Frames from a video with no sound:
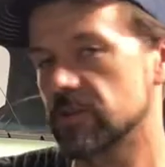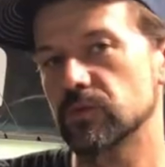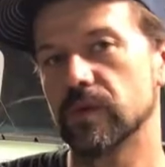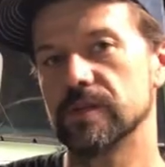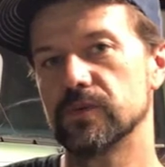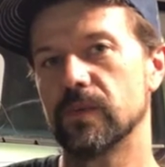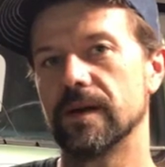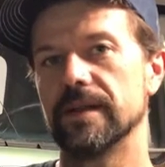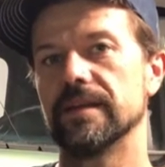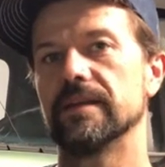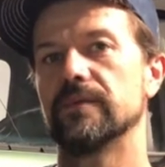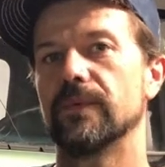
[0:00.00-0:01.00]

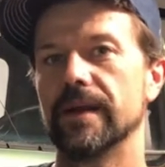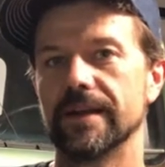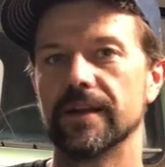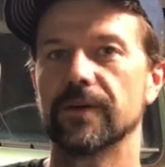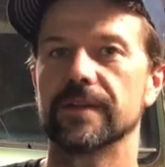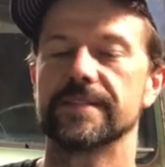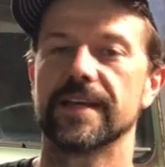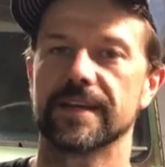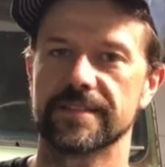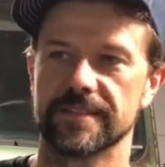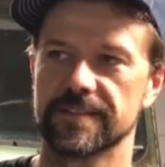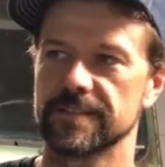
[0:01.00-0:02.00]
S120 ready to go to
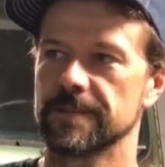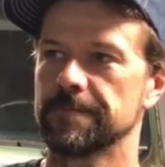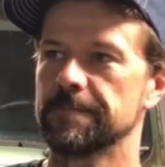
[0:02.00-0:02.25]
Texas.